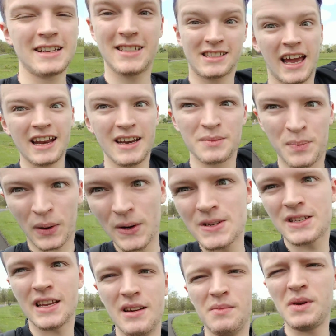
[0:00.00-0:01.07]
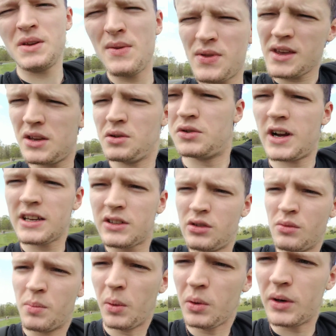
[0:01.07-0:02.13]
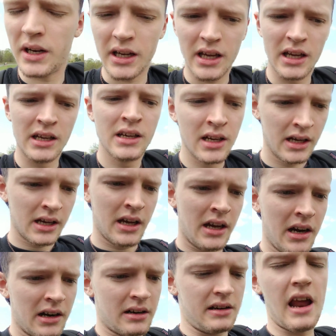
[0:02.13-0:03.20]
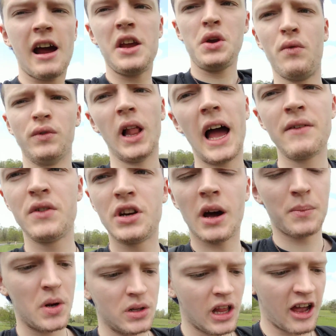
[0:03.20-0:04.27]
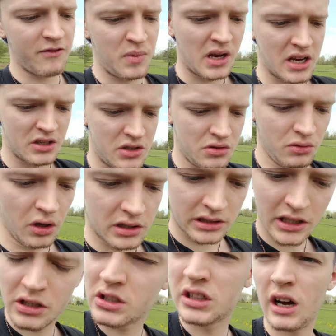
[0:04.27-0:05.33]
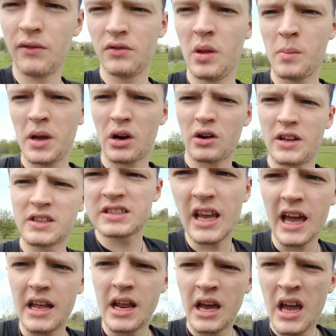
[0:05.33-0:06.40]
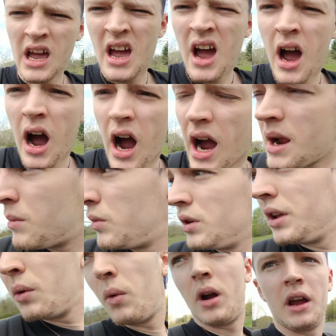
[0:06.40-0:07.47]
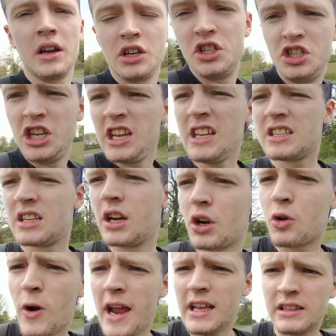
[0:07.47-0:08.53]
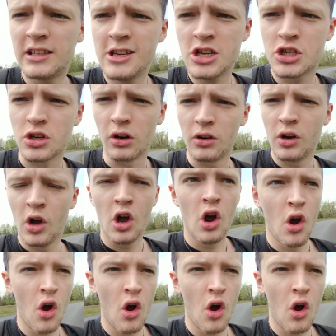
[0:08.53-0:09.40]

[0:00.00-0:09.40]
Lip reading: excited person, but you think you dress too boring, now you've livened up your life because you looked at yourself in the mirror and said, I am really wearing jeans and a gray t-shirt.